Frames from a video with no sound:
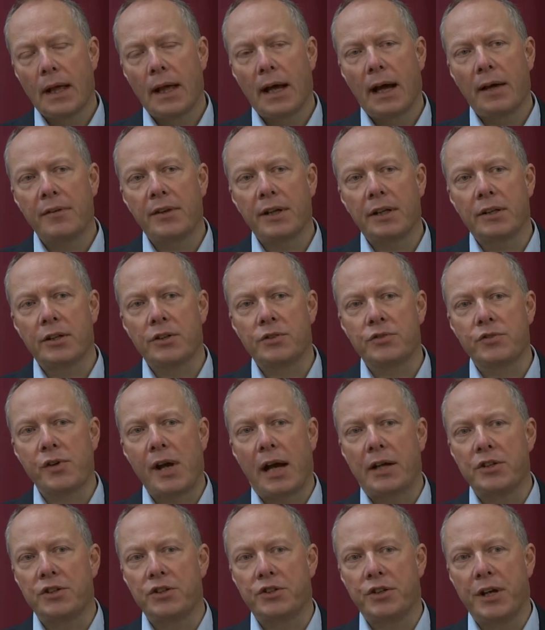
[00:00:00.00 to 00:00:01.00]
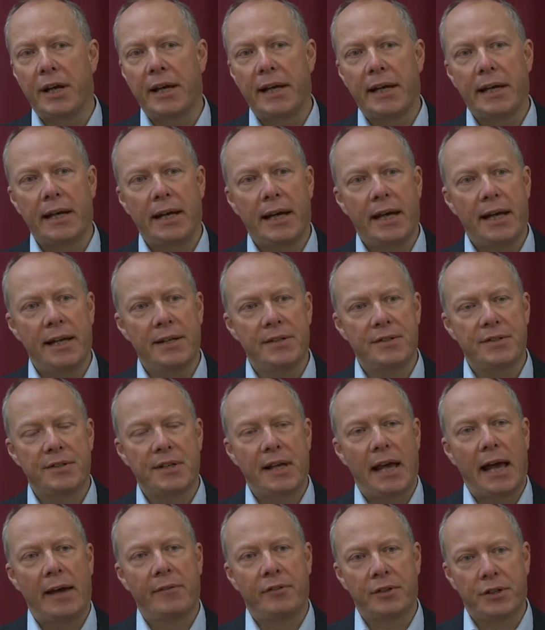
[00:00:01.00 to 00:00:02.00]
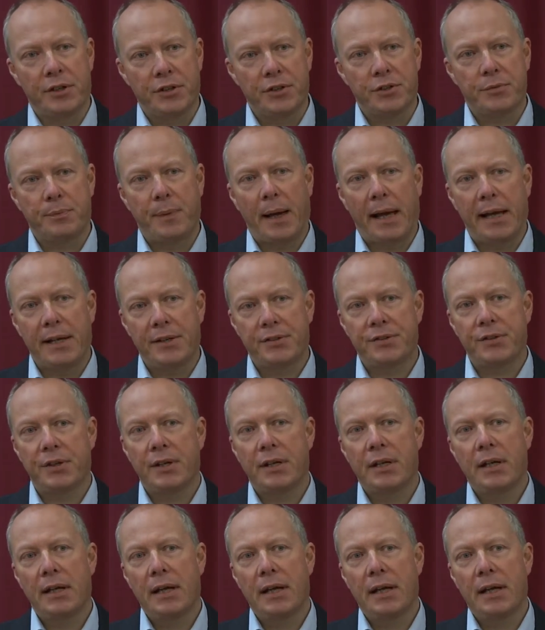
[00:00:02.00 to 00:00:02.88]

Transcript: I think the strategy is evidence-based